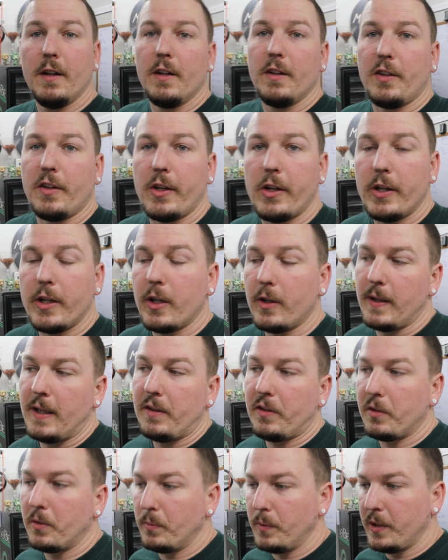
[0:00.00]
So there you go,
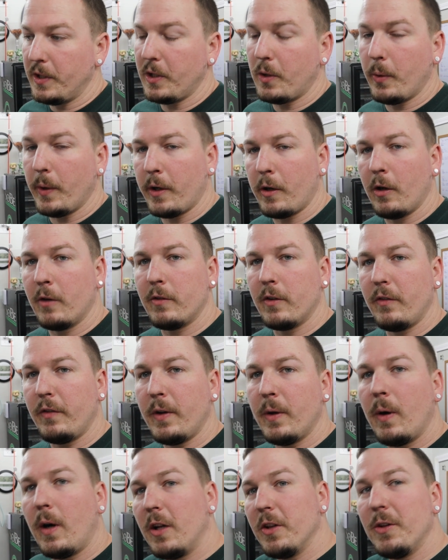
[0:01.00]
that's the really quick
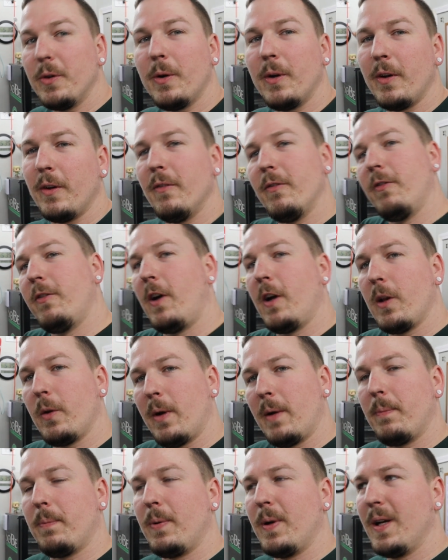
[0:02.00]
overview. I'll do a
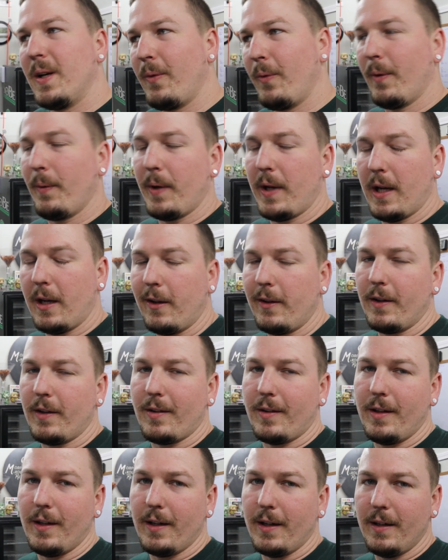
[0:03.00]
follow-up when we get all
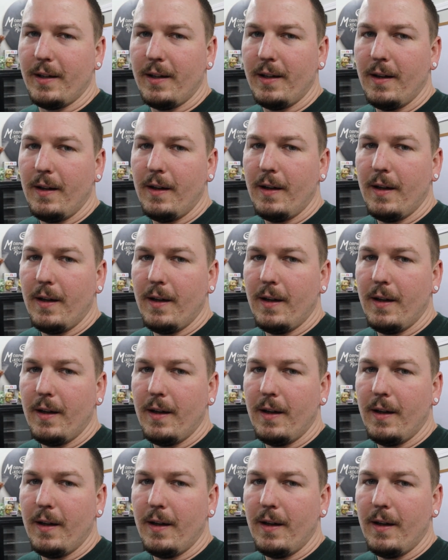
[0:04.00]
this done.